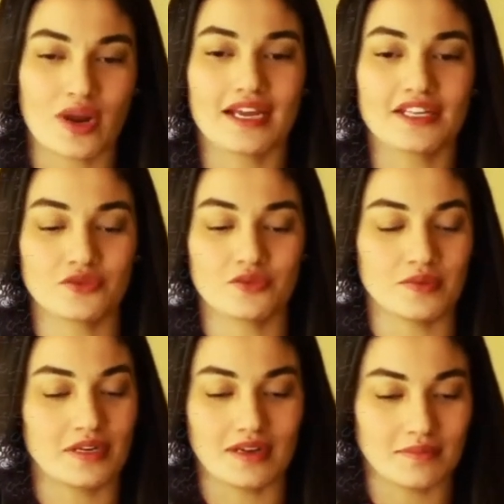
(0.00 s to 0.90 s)

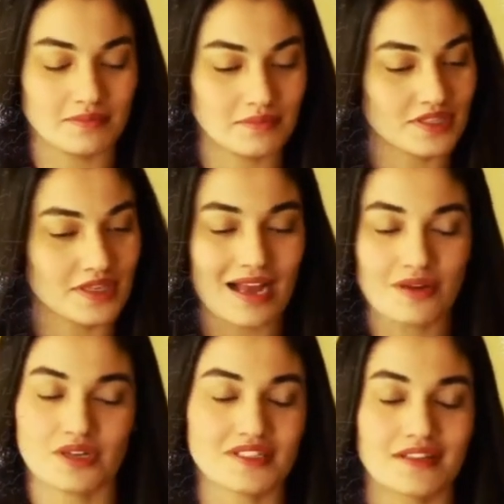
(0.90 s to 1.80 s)
looking at future.
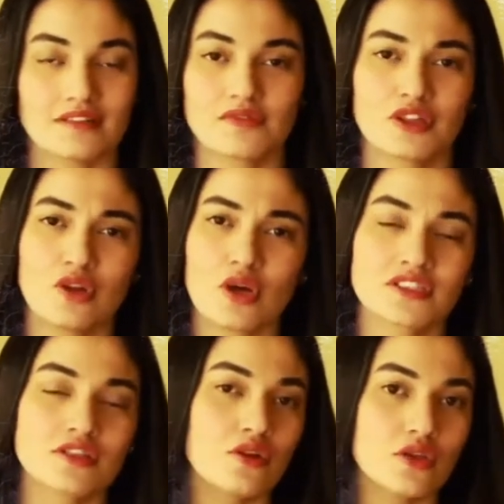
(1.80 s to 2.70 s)

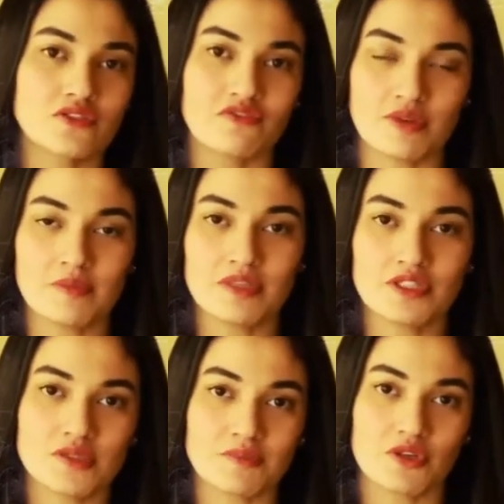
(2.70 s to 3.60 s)
Mazari's
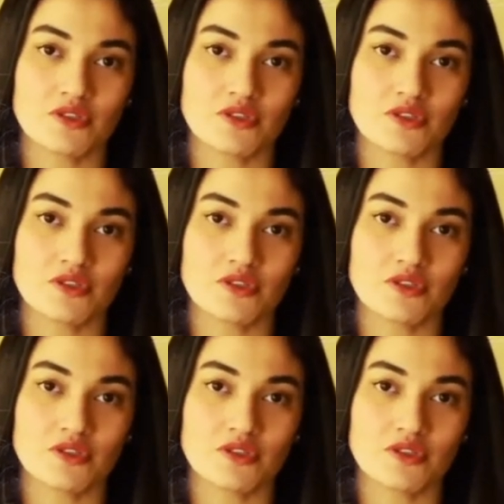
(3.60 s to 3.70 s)
life-changing